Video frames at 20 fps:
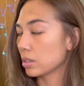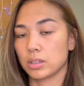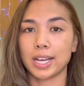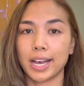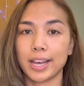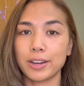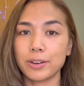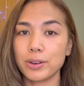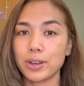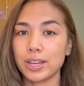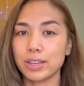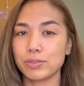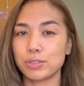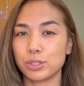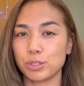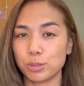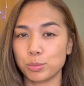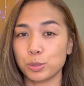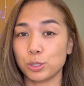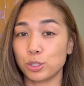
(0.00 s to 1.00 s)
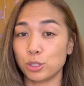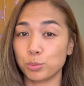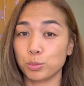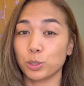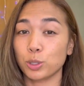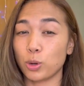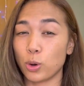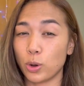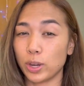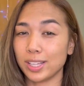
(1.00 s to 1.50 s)
I don't have super duper
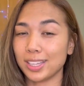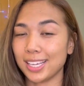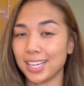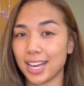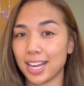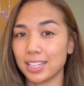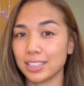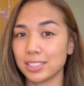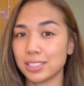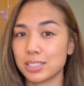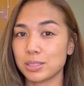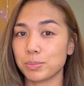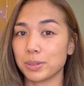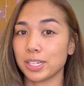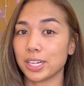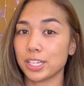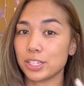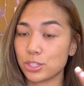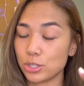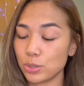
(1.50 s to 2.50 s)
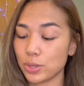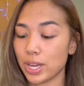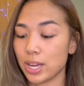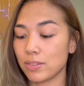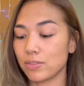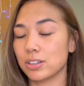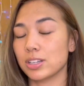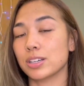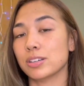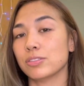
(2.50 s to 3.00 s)
oily eyelids, but I do have
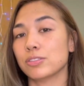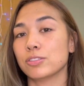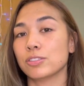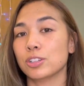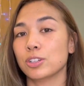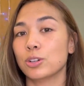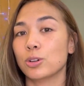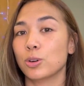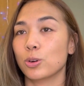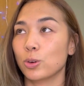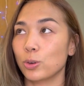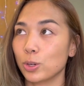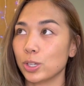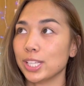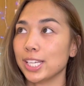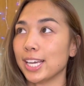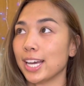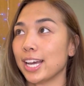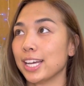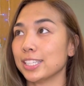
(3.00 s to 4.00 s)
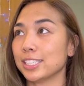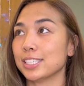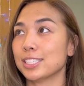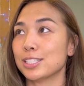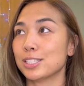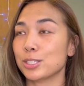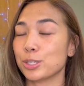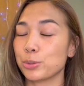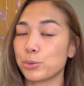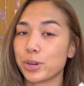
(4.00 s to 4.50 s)
enough oily eyelids
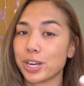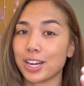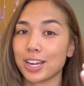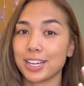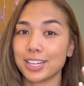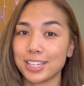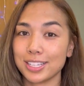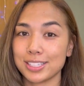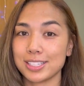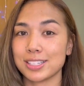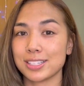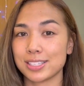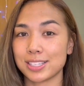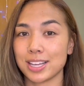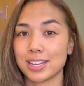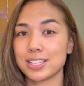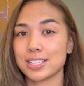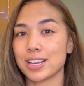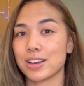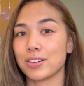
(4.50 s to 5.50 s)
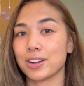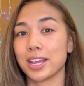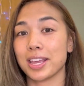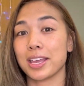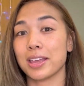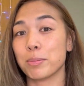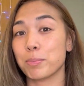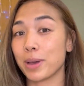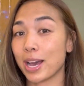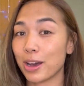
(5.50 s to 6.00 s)
to where I need to set down
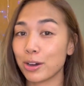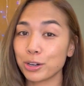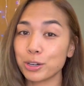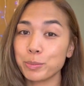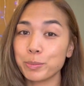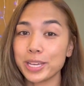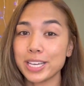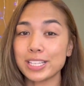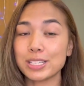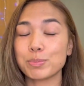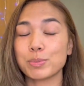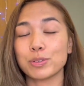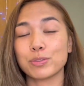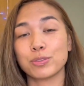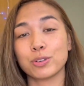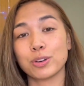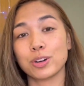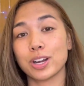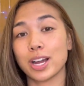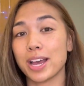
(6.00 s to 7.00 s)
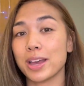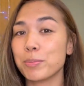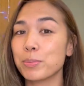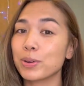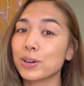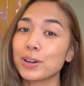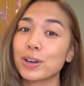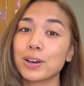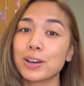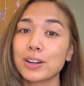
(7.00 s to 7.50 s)
a powder base before I
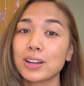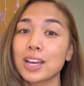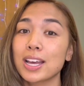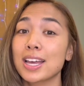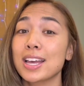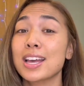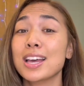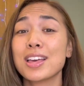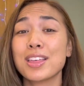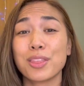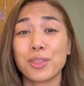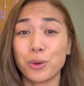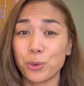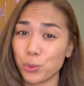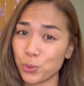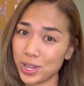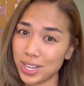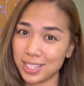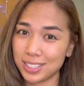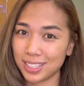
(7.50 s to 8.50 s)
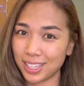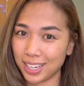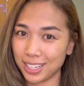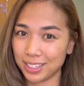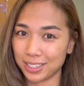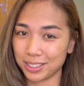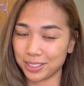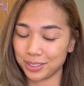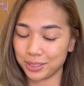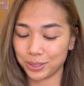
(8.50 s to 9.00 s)
put on the wing
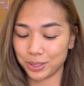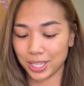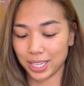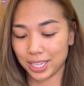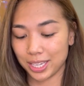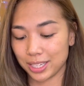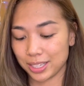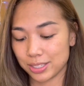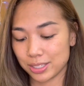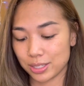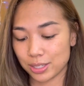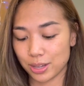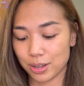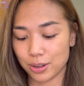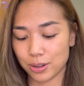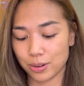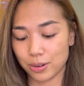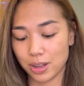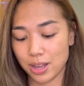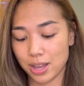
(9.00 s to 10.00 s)
liner, okay? So